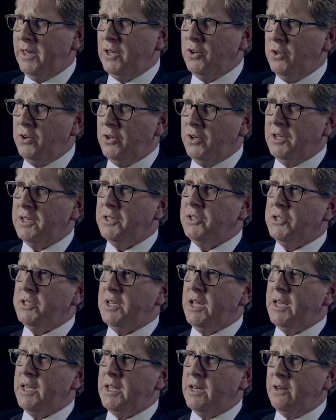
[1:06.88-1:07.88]
they couldn't
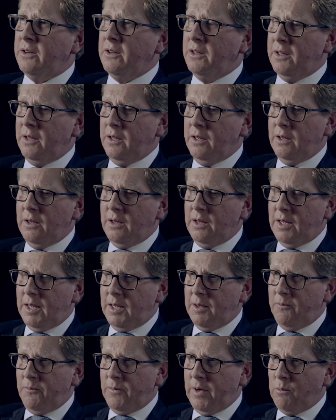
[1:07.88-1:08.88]
contain
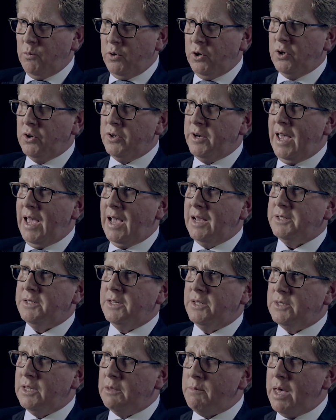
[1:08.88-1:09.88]
um, and we couldn't
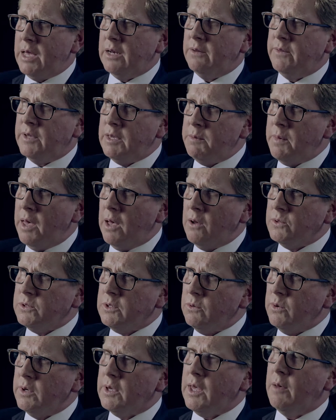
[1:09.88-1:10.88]
access the amount of emails
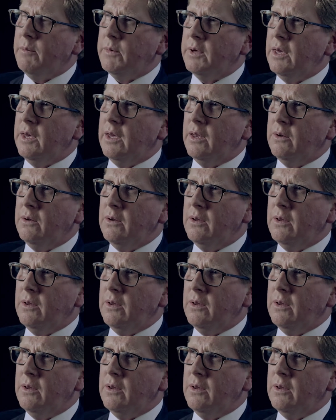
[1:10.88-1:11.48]
that were coming in.